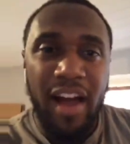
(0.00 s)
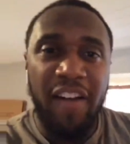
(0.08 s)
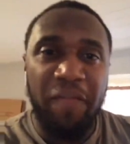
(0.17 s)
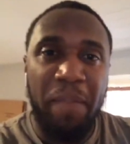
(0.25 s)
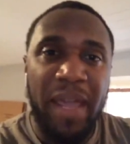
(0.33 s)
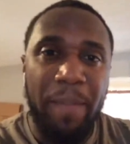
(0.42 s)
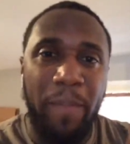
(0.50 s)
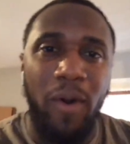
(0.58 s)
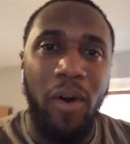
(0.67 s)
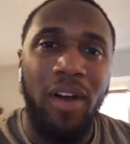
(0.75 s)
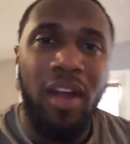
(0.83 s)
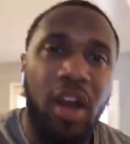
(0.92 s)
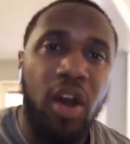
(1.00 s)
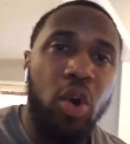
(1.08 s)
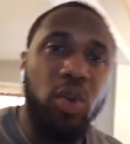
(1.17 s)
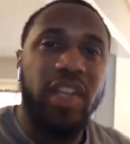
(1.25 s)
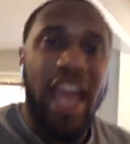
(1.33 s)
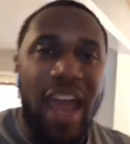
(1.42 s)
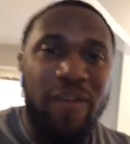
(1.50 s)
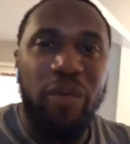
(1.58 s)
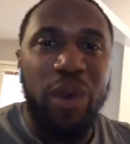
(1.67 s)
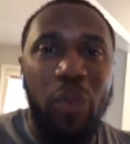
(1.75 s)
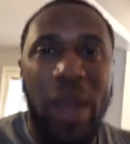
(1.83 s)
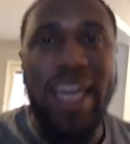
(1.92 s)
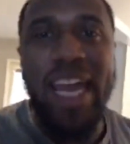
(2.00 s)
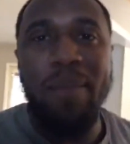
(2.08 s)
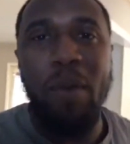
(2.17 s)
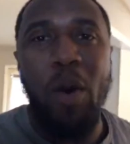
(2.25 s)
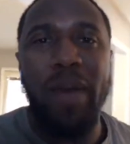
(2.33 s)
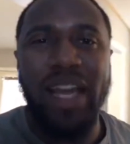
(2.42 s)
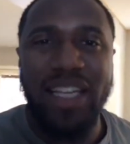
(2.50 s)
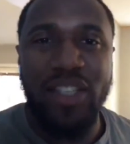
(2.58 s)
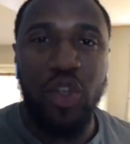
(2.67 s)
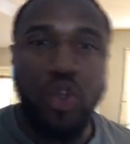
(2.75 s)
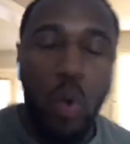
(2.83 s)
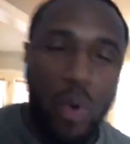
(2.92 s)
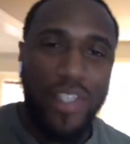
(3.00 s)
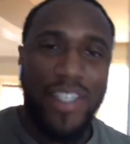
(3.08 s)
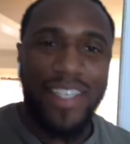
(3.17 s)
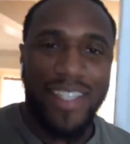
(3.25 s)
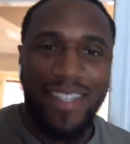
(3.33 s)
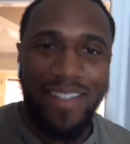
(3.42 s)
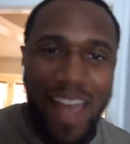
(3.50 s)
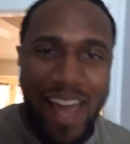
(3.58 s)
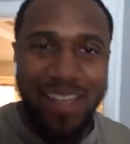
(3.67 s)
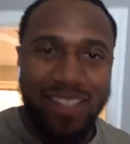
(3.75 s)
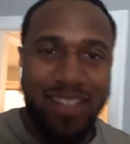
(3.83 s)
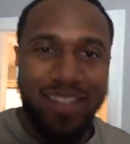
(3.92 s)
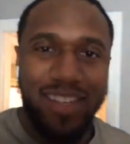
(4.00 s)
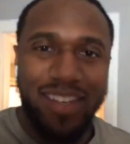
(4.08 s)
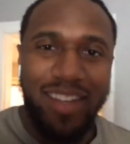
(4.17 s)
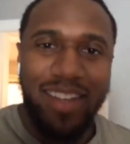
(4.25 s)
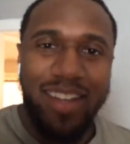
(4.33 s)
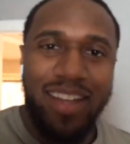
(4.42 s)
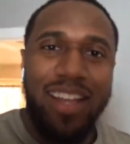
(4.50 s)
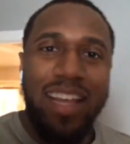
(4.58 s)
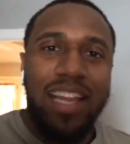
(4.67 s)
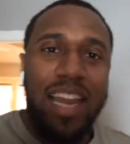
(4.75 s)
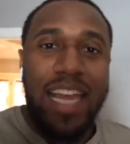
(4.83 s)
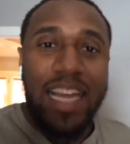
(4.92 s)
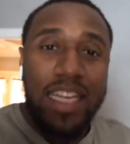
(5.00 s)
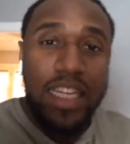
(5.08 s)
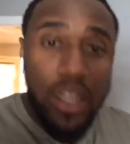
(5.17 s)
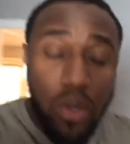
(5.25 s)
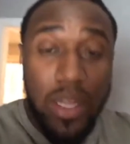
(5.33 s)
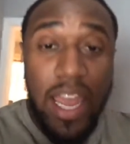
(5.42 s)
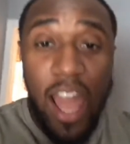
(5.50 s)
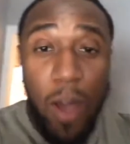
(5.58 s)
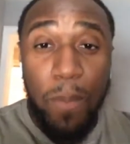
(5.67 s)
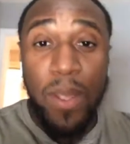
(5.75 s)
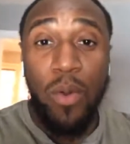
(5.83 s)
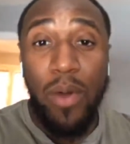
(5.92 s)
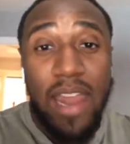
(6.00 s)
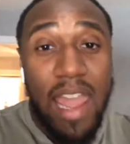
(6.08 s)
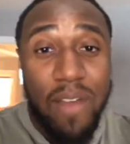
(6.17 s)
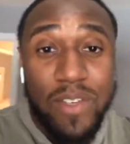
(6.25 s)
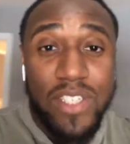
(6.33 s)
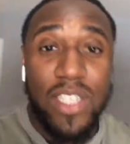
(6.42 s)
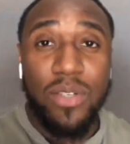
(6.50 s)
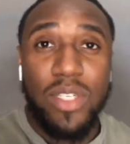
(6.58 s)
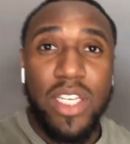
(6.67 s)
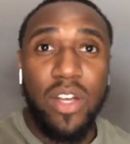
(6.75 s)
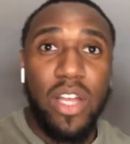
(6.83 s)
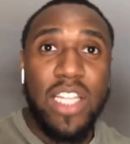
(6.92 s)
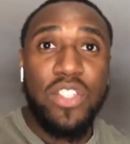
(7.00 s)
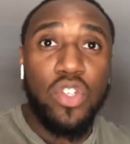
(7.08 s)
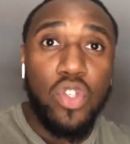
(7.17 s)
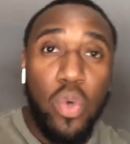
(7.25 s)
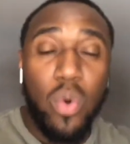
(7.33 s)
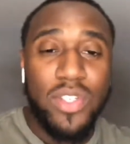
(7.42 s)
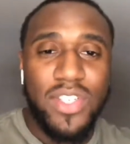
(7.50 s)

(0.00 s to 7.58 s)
of people whose every waking moment is your success. Like literally helping you on every single deal. It's your